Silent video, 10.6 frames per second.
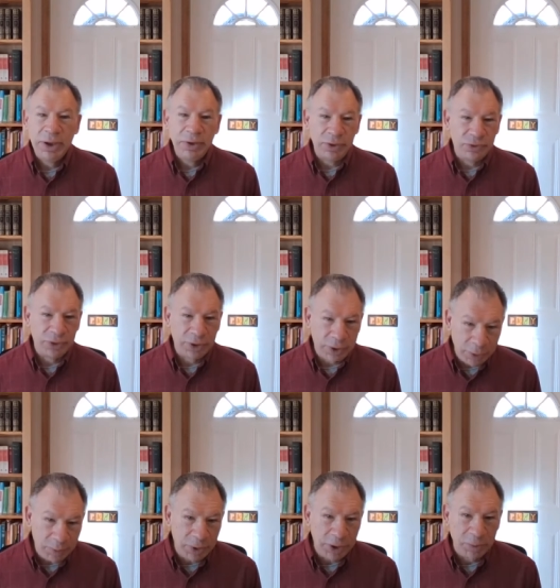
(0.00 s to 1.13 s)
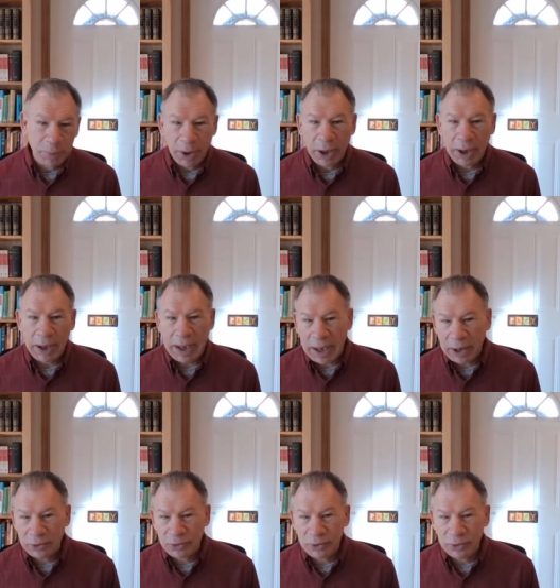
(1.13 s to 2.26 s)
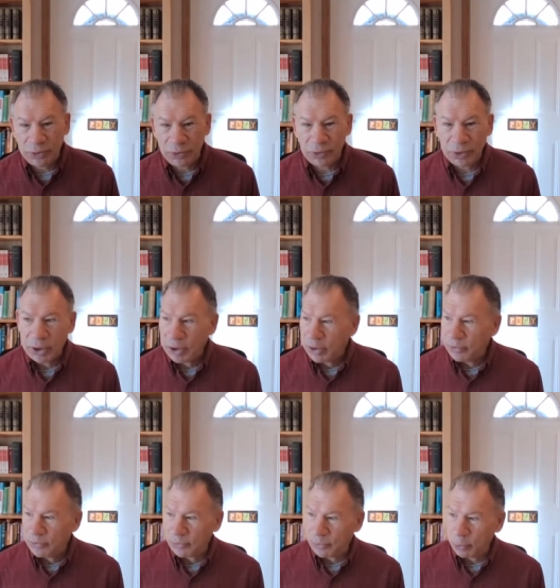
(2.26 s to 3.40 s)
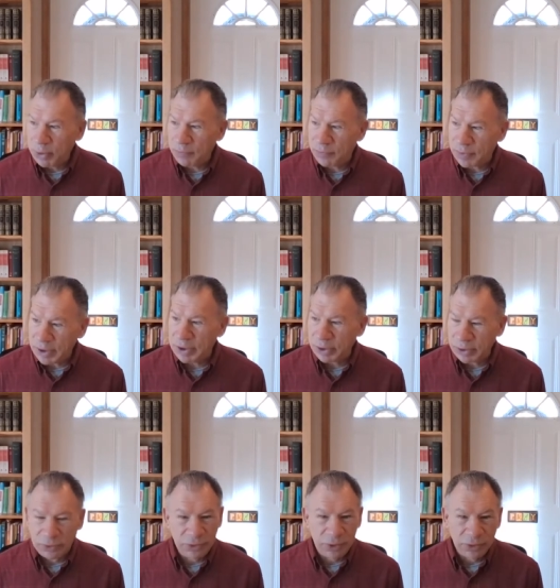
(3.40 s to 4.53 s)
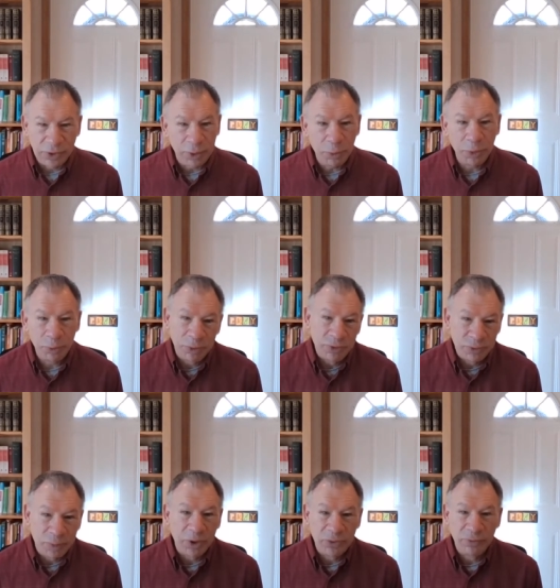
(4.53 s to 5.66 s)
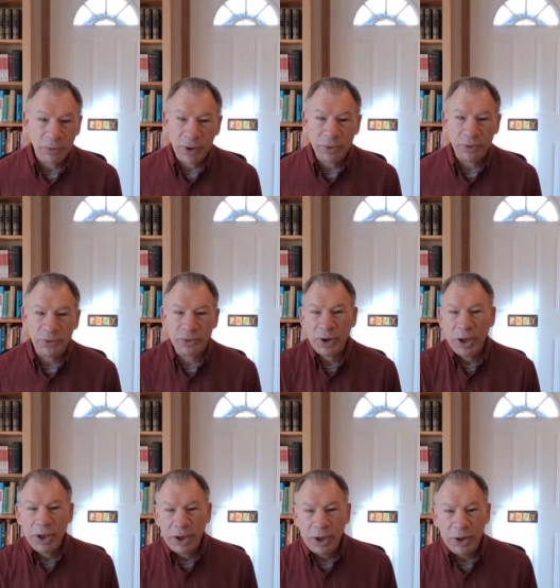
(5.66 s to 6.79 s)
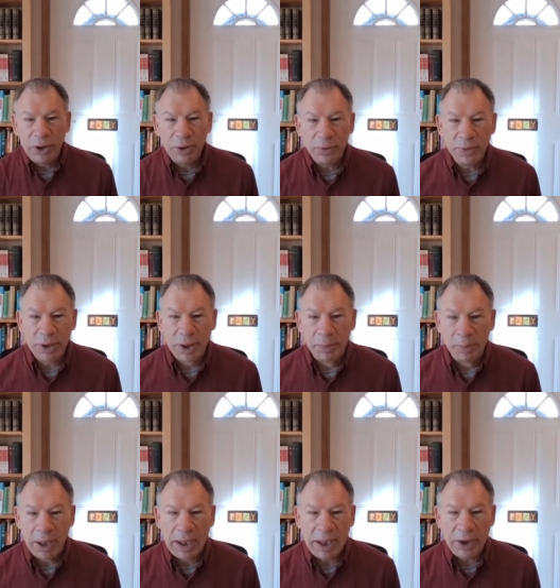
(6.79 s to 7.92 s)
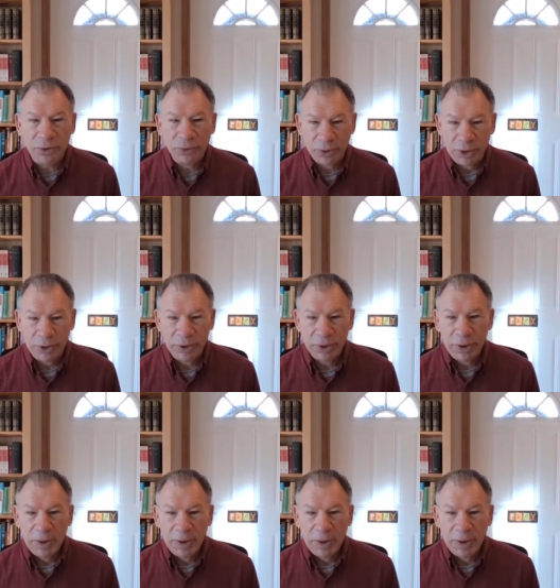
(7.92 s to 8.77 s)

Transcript: that's accompanied by actions. So it's a way of thinking that says, I want what's best for others. And you know, um, hatred